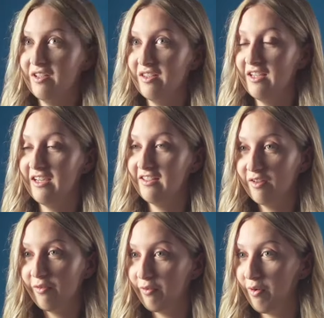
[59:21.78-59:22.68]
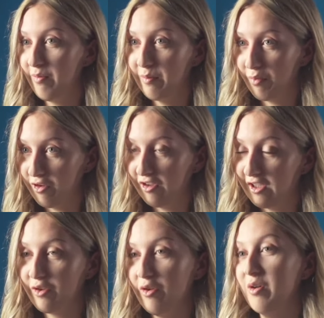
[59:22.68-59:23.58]
The idea for my
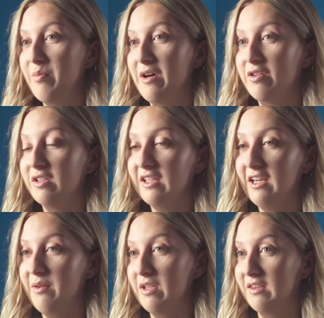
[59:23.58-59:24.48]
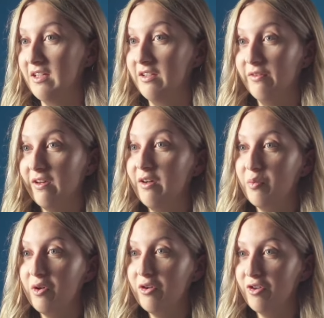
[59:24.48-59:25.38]
project Talk About It came at the Anne Frank
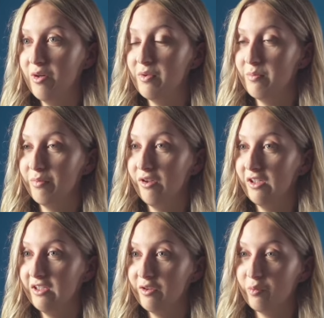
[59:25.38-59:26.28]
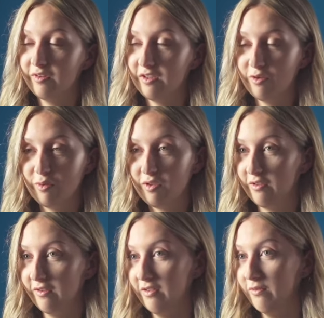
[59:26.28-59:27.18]
workshop in Berlin. It was in
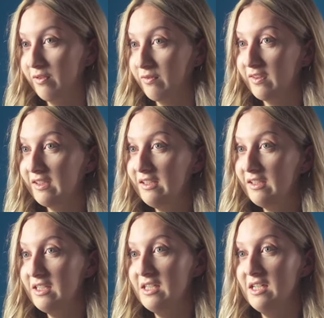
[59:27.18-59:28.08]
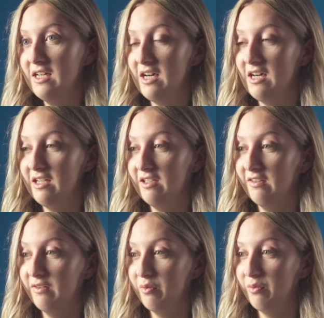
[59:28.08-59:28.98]
2015,
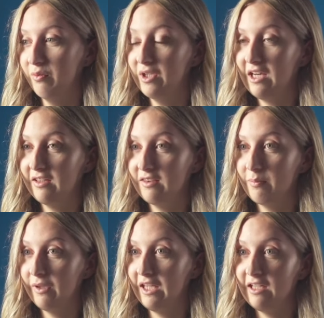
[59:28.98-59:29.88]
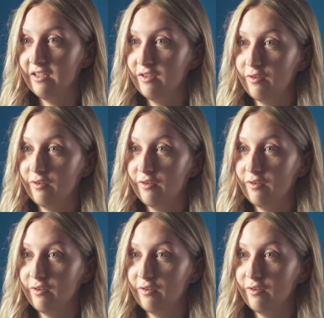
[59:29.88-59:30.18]
and we had the plan